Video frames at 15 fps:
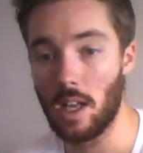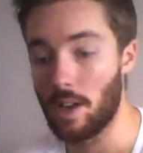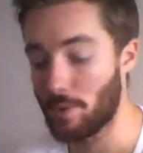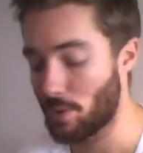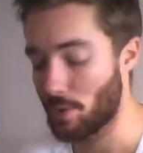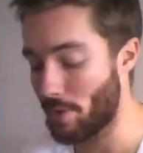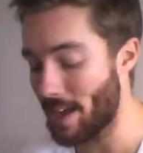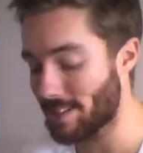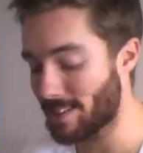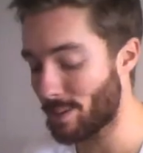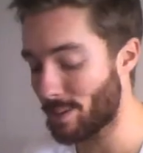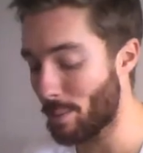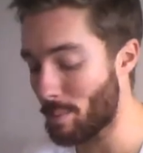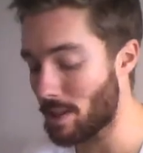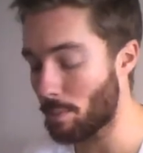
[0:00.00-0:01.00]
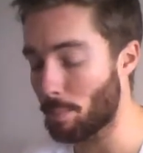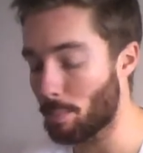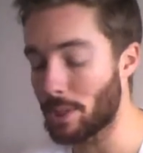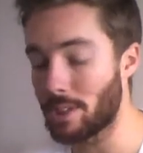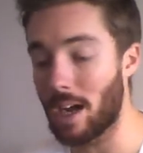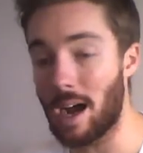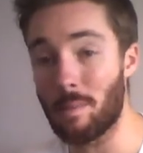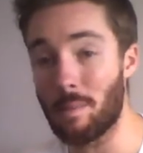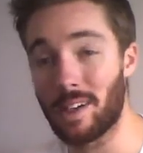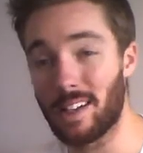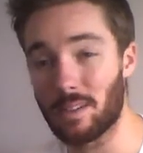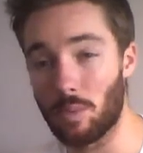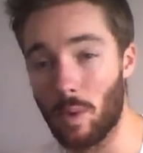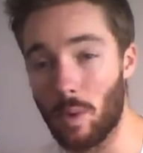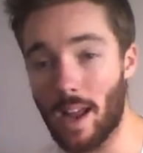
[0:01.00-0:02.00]
So that's going to be the
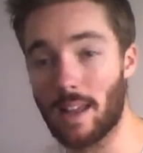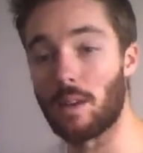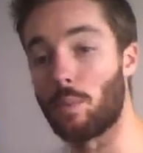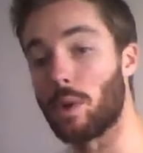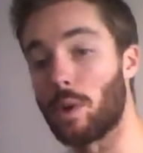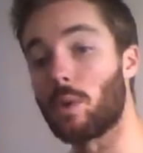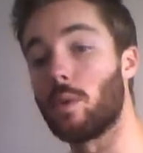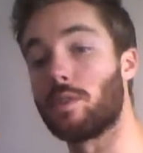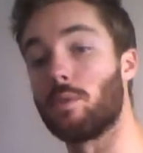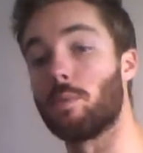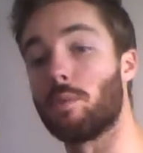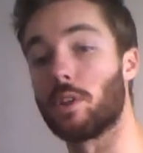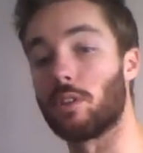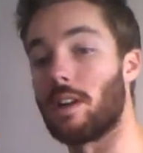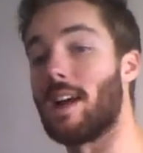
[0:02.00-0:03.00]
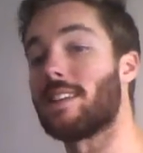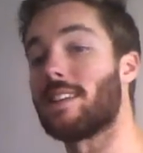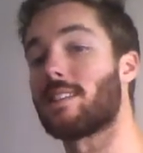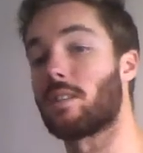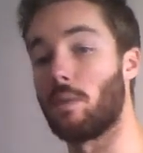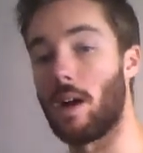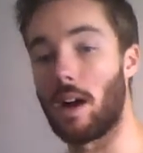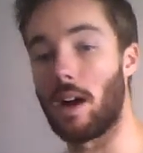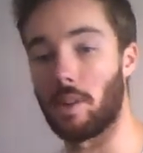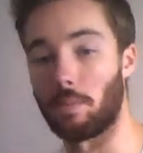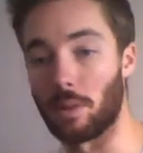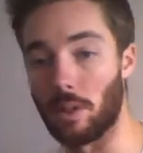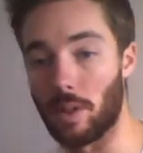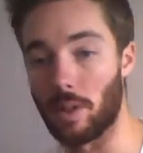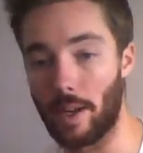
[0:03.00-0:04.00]
predominant way that we're going to progress throughout the
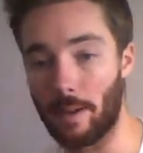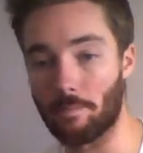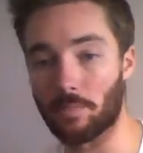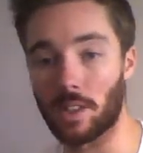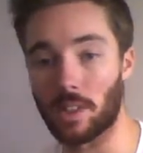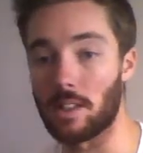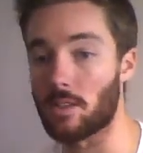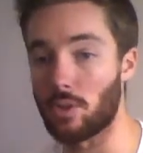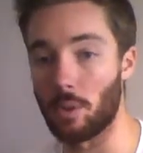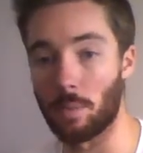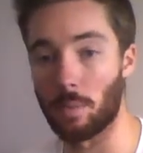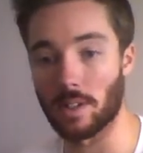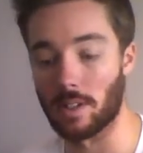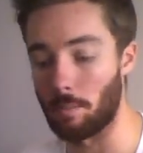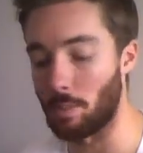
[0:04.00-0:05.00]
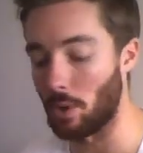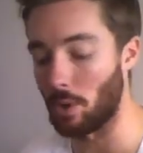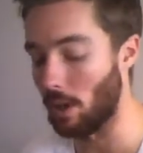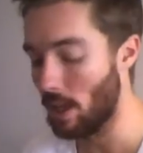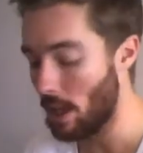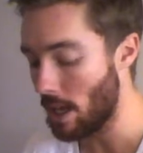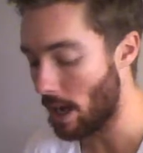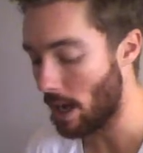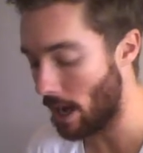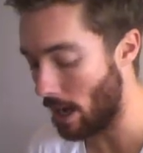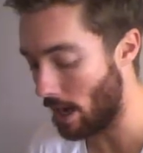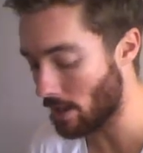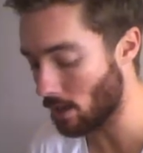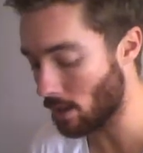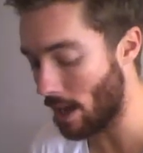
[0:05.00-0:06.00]
program. It's super simple.
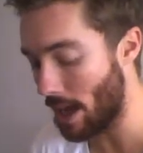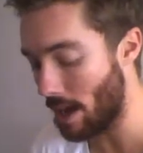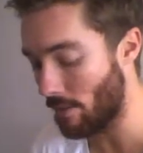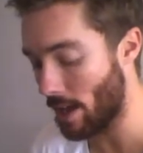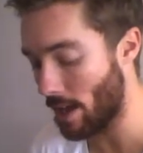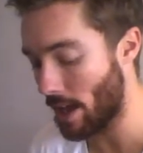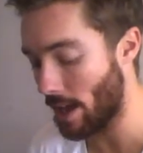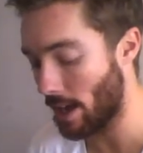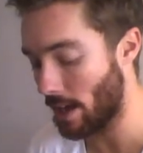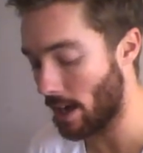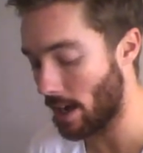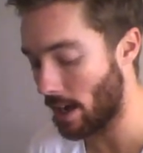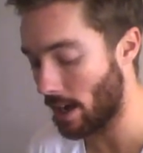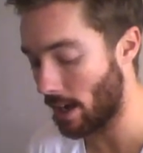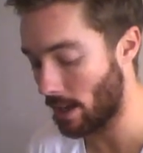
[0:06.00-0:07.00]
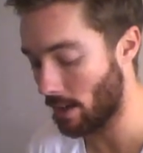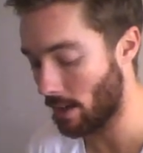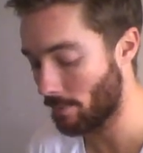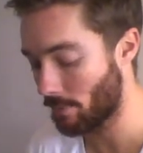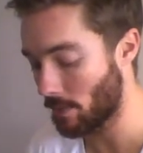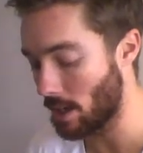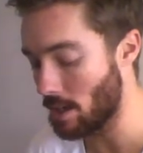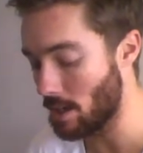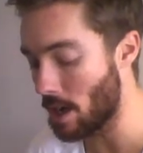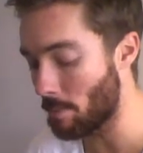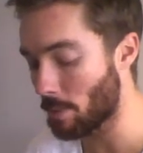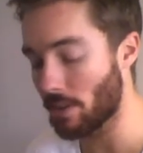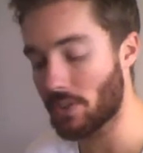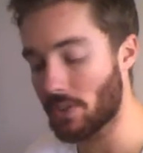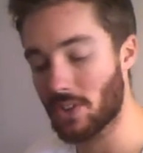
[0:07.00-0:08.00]
You'll have a
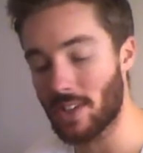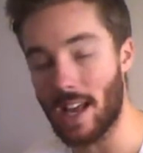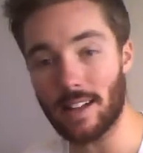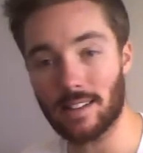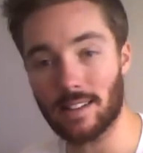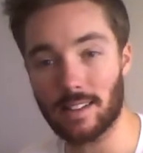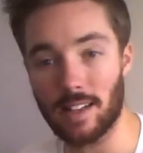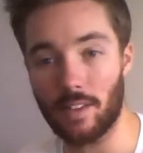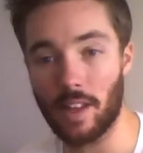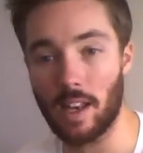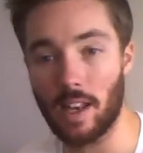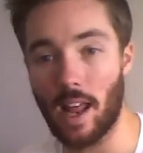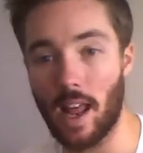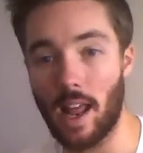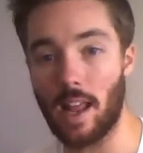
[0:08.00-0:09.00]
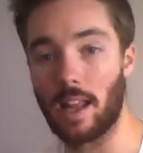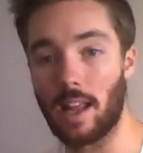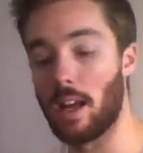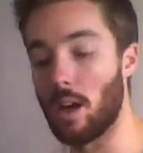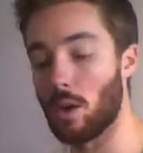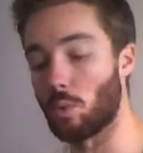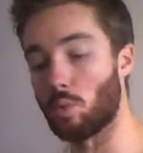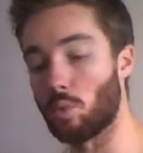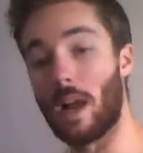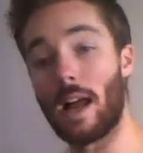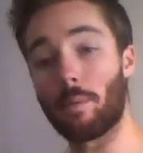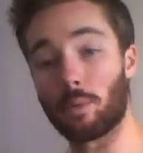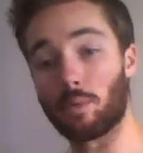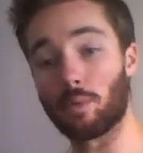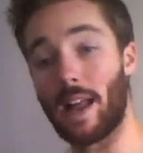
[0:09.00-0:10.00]
number of sets and then a
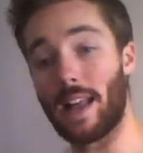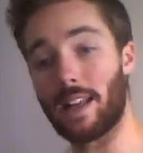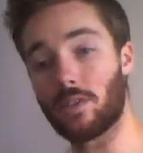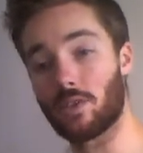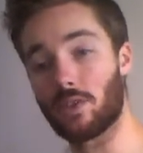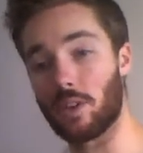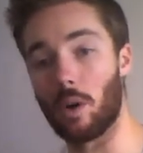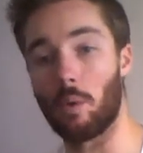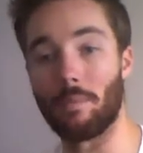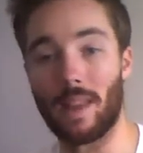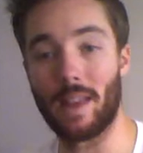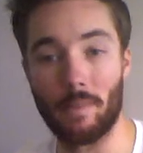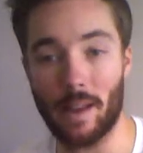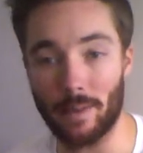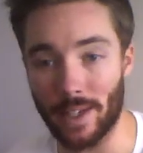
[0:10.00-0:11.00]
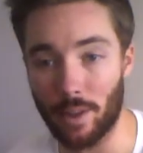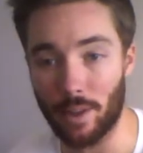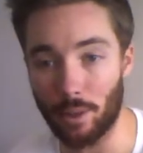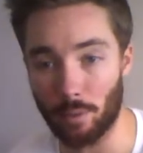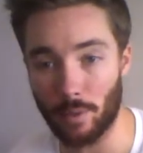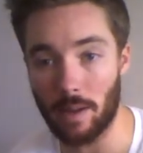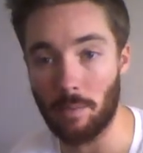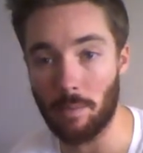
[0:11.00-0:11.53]
rep range, so it may read 3